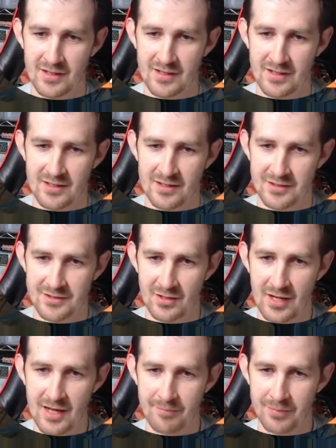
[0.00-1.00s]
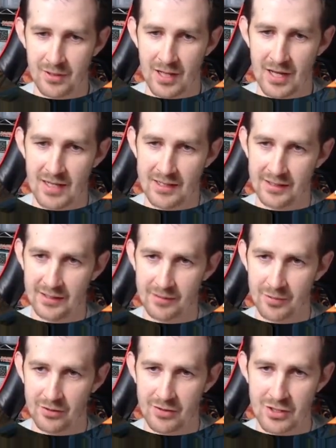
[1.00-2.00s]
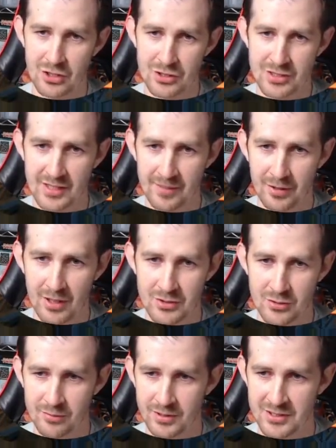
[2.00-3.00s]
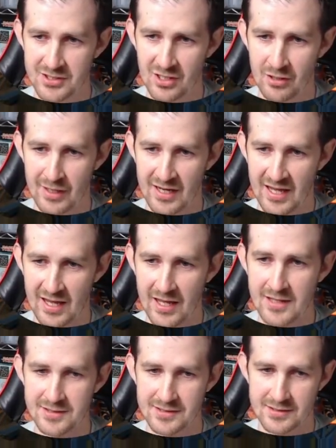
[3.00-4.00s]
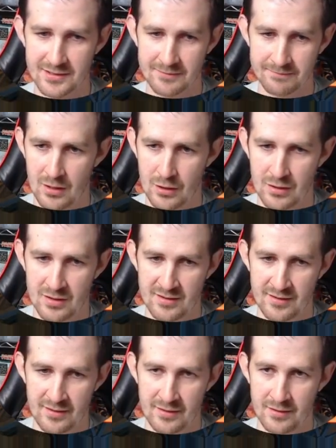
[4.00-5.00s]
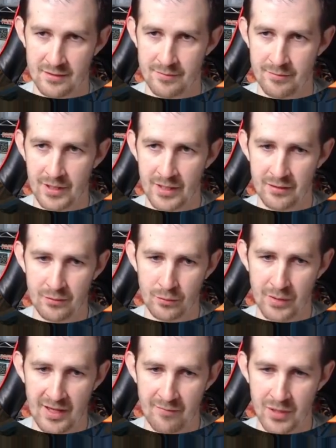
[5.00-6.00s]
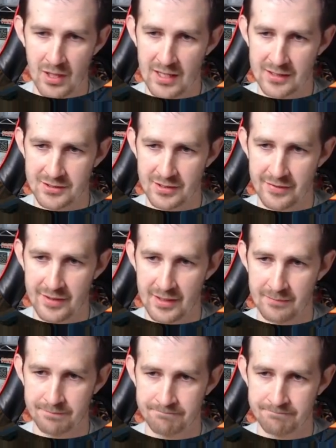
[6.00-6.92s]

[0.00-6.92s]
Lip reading: Because they're not blocking, but creatures, they get +1/+0 and haste. But we have blocks on them.